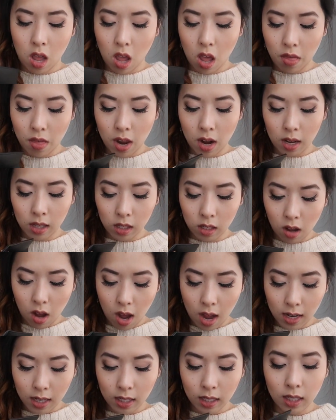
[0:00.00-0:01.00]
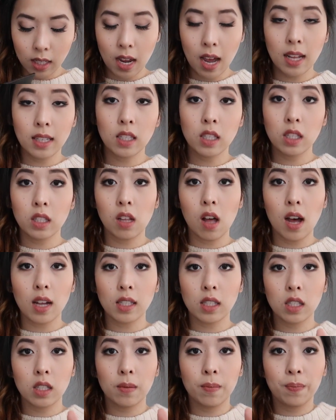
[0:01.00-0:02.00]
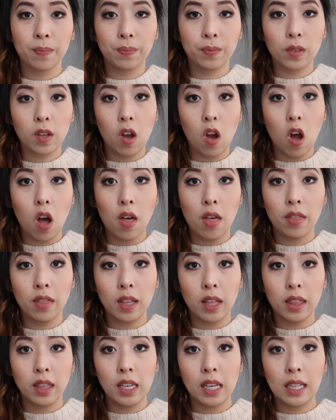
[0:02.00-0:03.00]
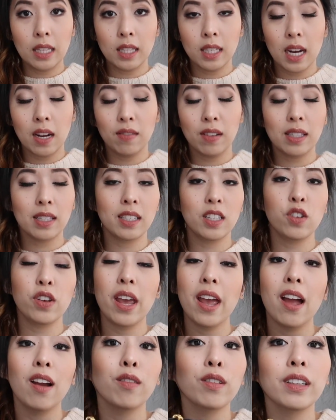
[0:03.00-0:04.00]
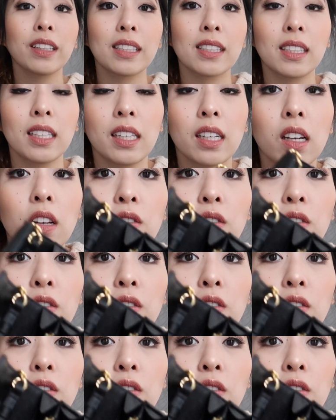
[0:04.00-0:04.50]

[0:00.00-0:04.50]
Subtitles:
and then it's got 10 slots on the inside of this, and you can't really see it